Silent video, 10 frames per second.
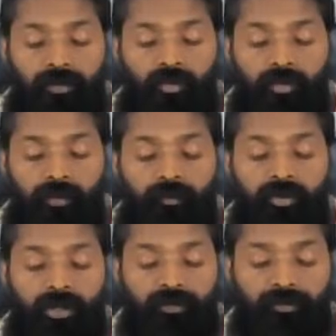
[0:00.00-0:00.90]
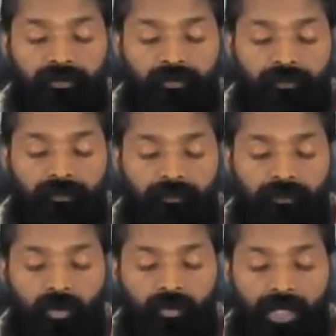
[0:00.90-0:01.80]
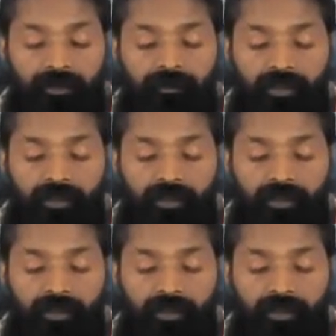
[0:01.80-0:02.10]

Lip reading: to embrace, or at